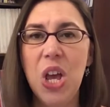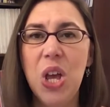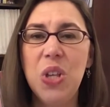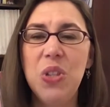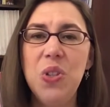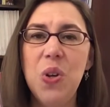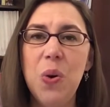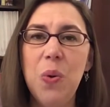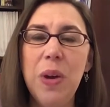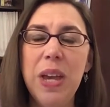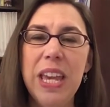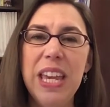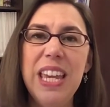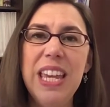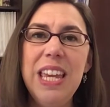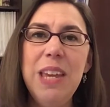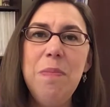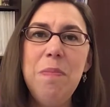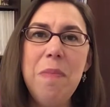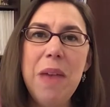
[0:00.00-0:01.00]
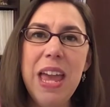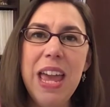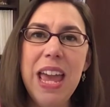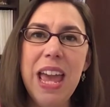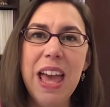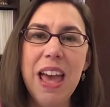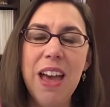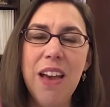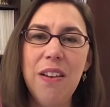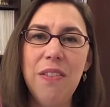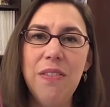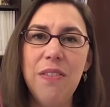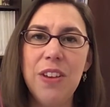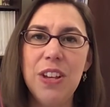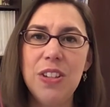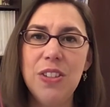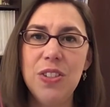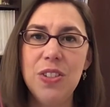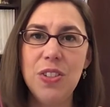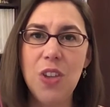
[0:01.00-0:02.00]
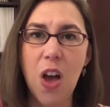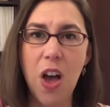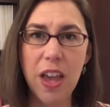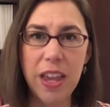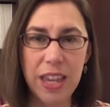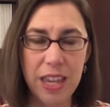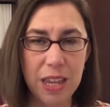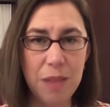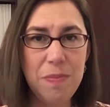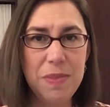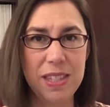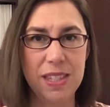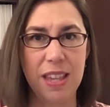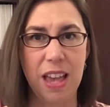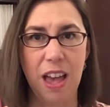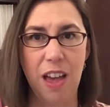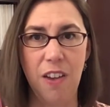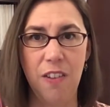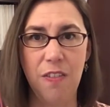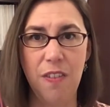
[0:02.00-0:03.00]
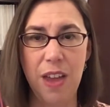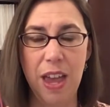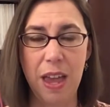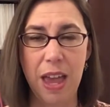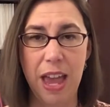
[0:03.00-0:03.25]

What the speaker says: So he may have saw himself